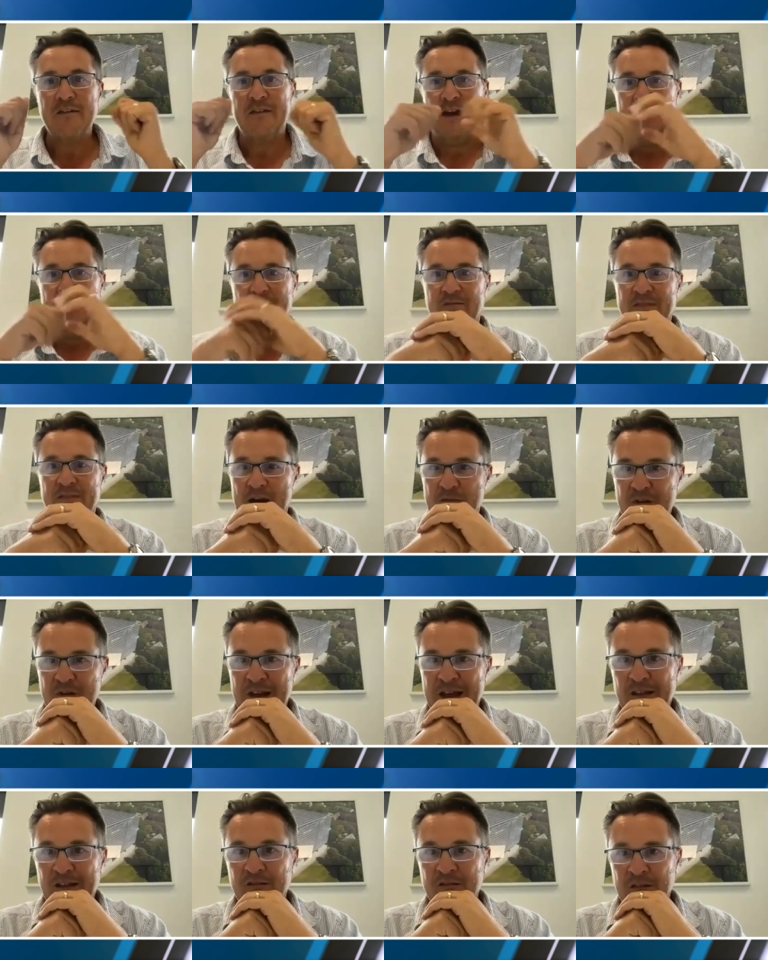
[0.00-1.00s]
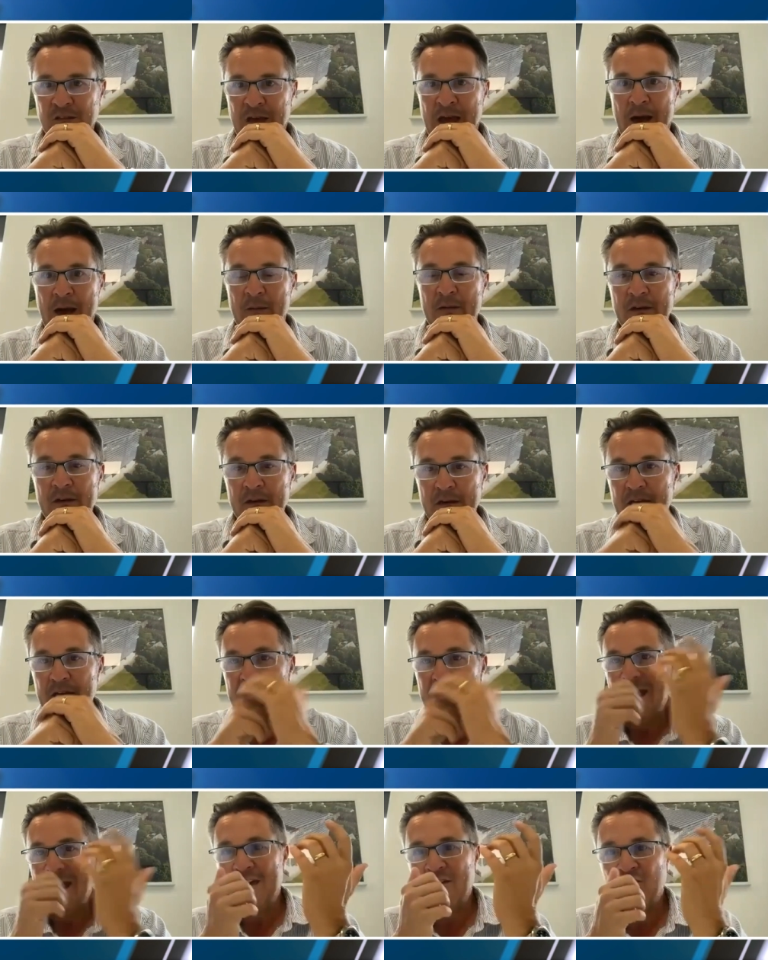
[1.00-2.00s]
that that relates to that
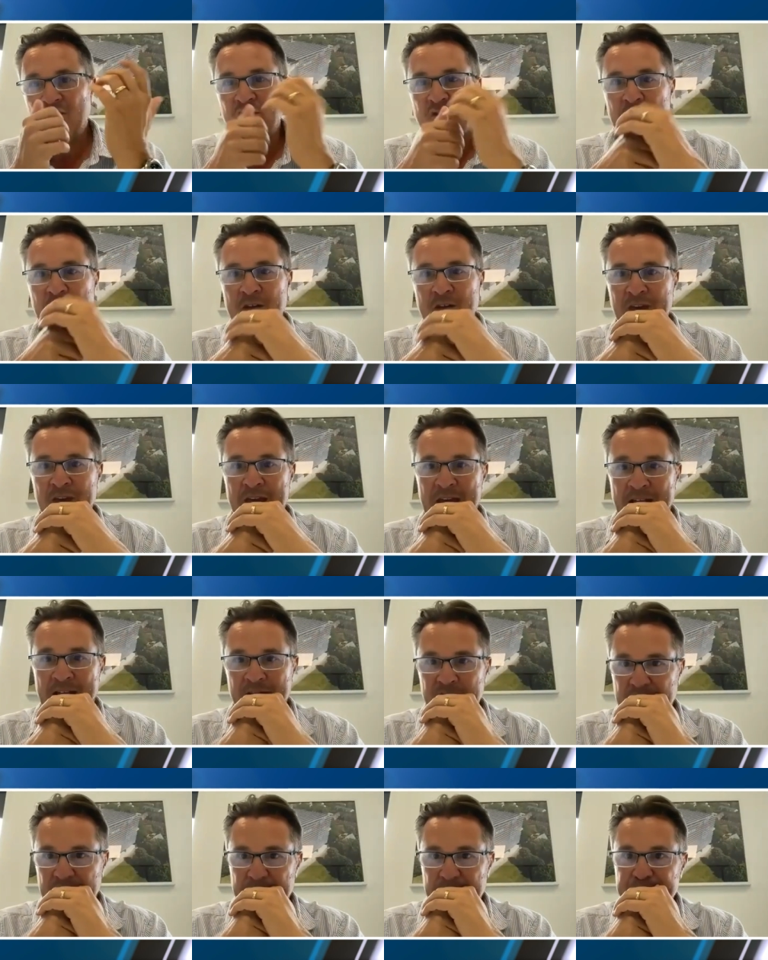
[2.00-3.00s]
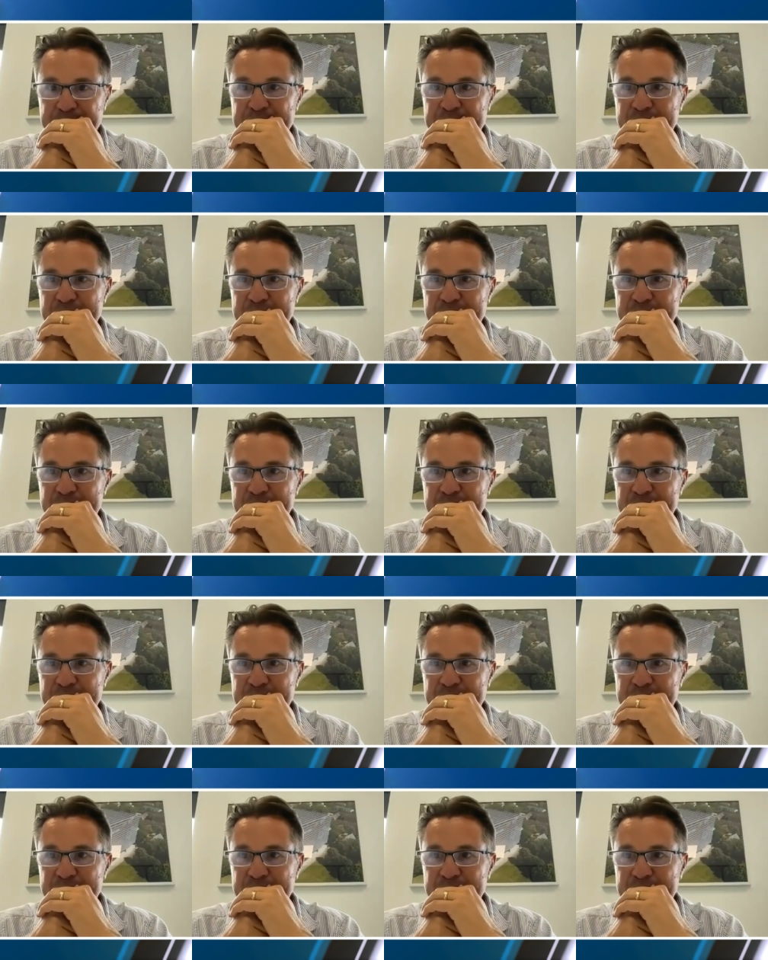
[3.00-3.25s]
history of the asset,